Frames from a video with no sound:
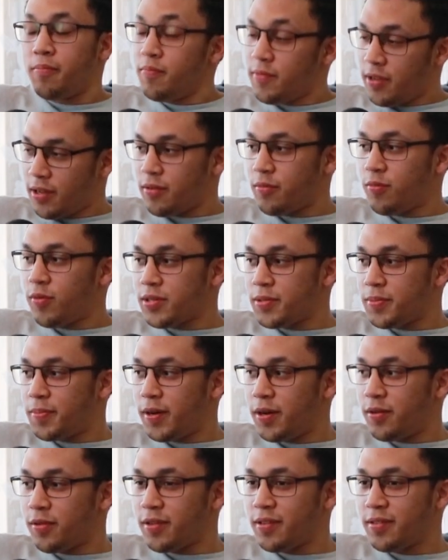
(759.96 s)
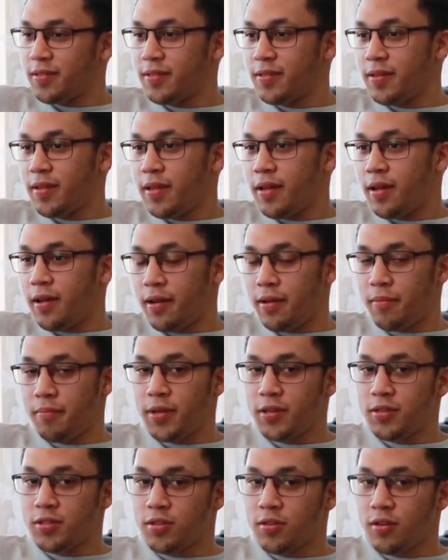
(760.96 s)
Yeah, it was both. A
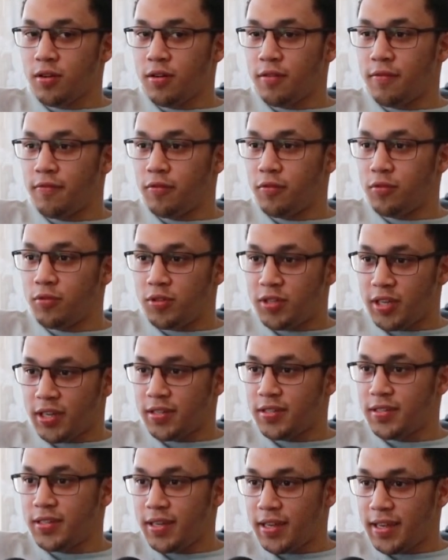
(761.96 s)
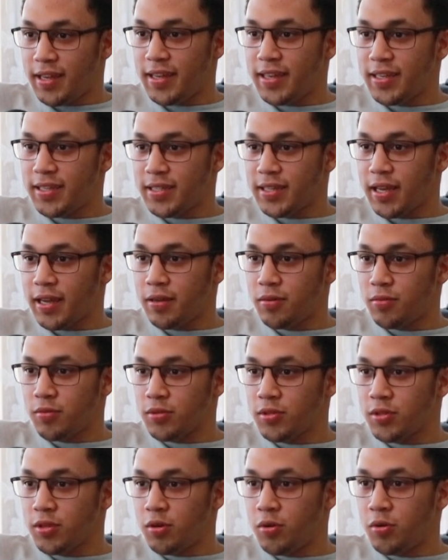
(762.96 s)
mixture of who Jesse is and
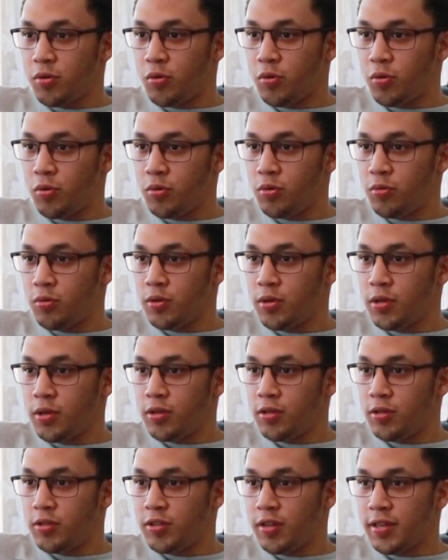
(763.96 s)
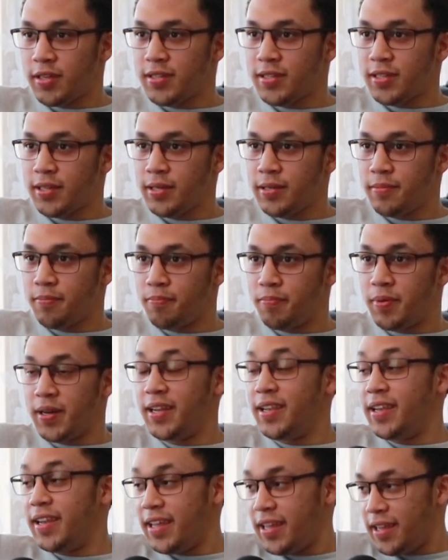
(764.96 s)
also who Jesse
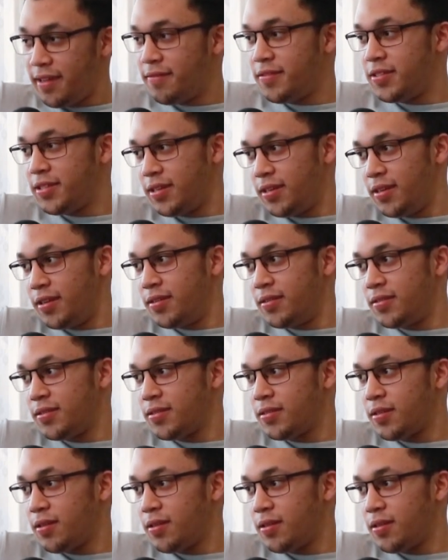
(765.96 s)
believes he is.